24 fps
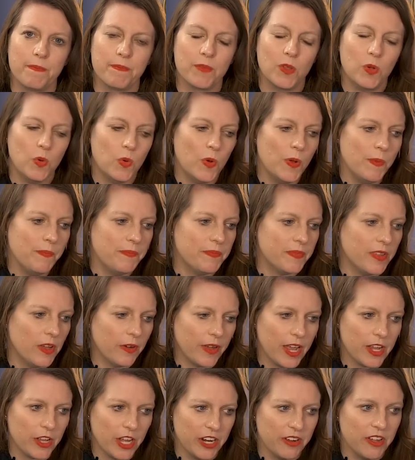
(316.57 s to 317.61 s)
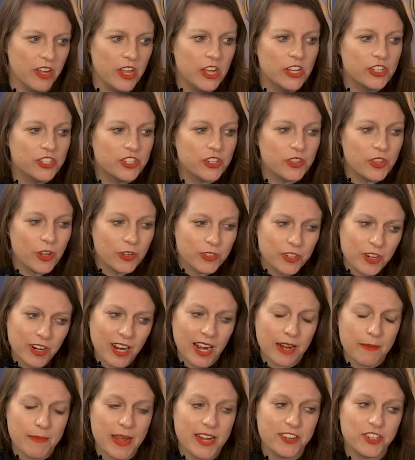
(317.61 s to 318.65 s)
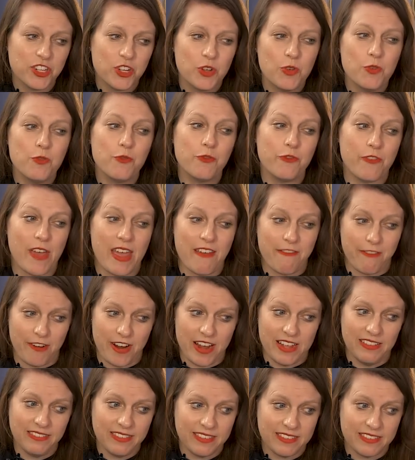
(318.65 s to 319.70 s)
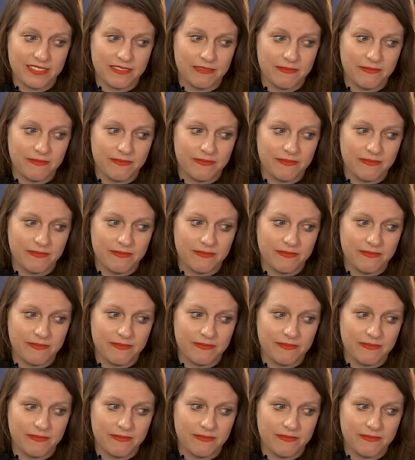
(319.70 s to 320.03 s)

Cool? Okay, good. So those are kind of my 2 favorites.